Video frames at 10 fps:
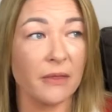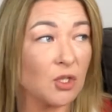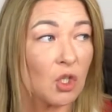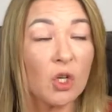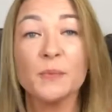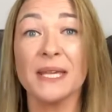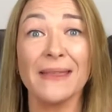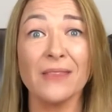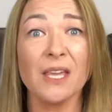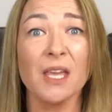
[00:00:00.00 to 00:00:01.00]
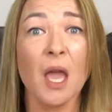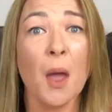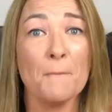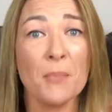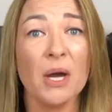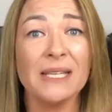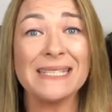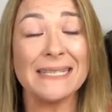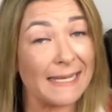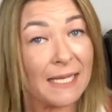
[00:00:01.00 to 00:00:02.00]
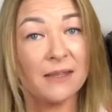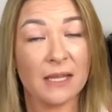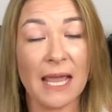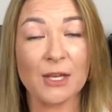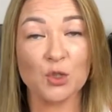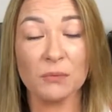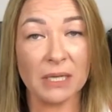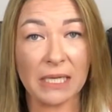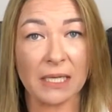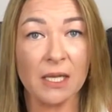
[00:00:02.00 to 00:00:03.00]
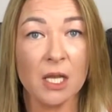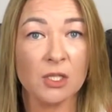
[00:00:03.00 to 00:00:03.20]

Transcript: jobs and they might need the extra money,